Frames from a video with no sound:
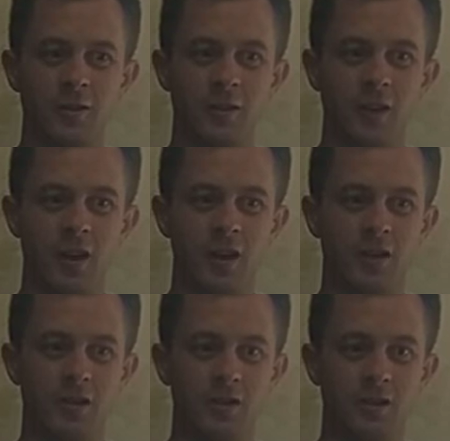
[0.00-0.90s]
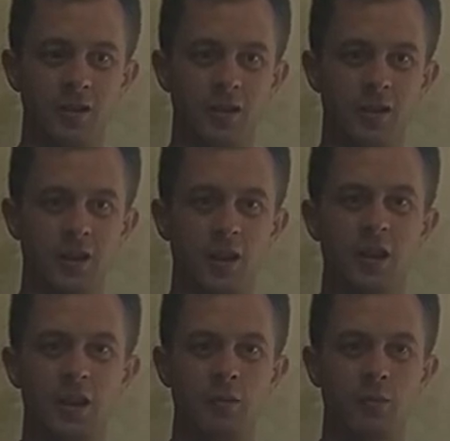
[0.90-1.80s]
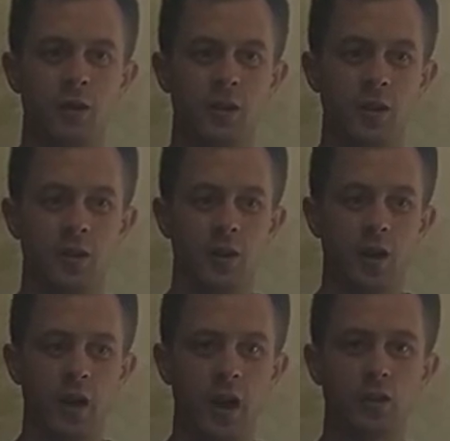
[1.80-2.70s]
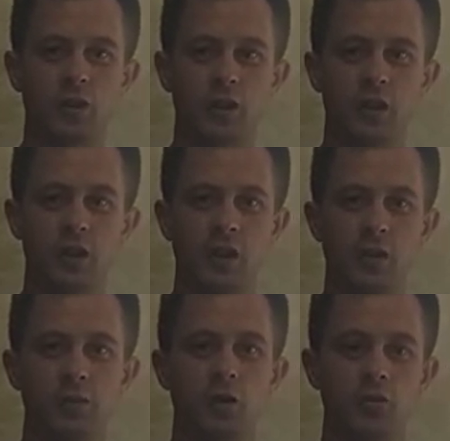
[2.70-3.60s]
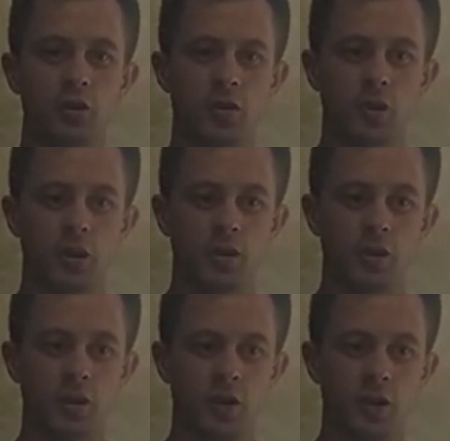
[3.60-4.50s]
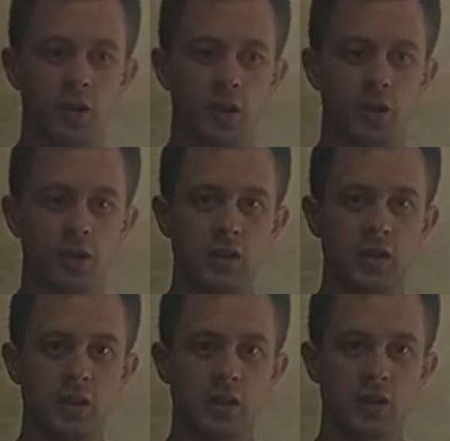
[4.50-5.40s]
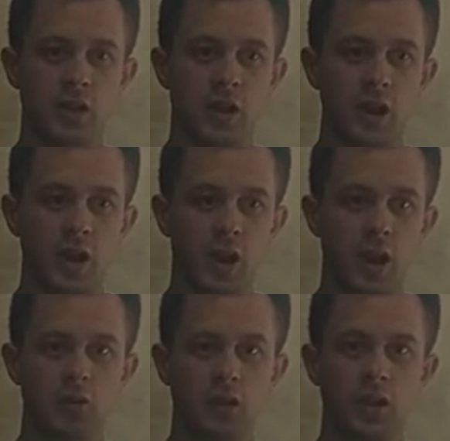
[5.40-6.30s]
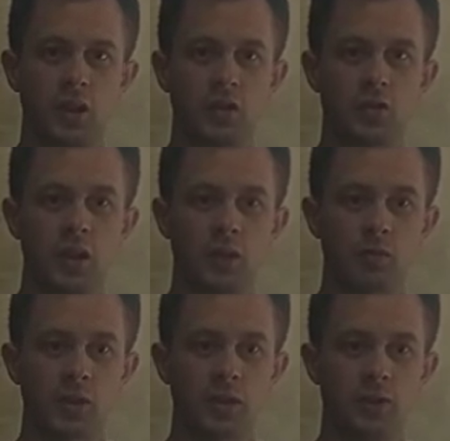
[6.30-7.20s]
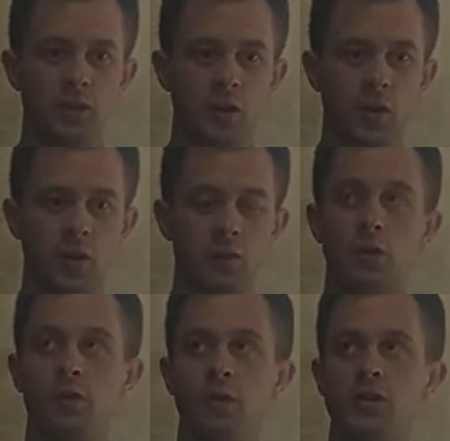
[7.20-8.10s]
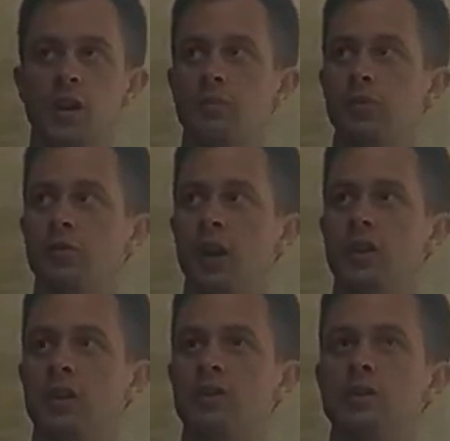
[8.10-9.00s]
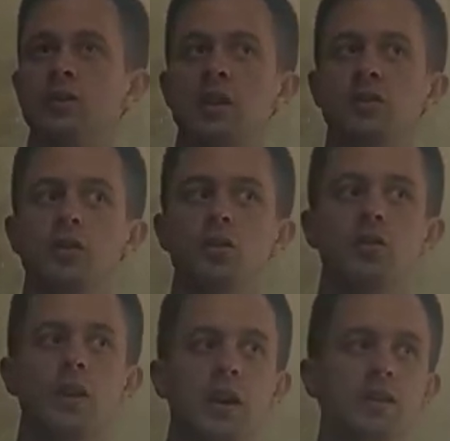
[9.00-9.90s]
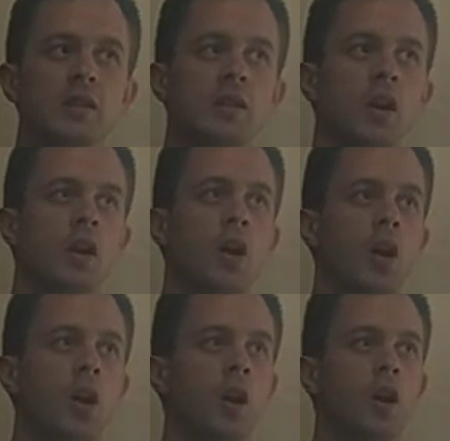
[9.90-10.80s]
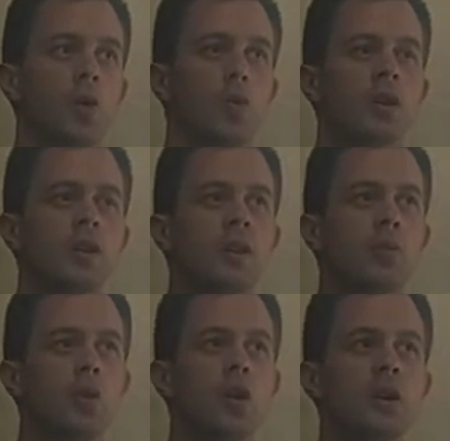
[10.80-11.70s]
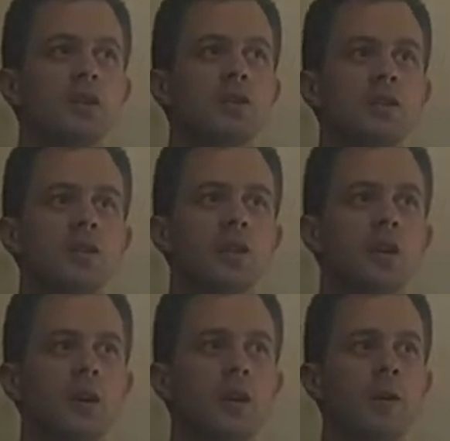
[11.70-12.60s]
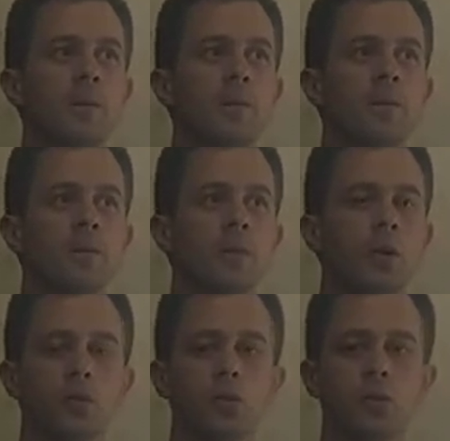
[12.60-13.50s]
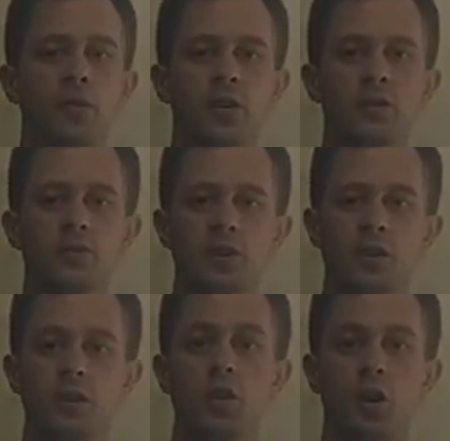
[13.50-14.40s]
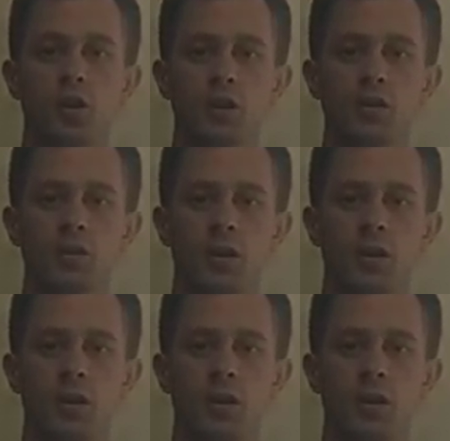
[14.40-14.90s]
and study him. How did he approach to his scenes? How did he train himself? Well, for example, I can tell you that when he was filmed in Conan the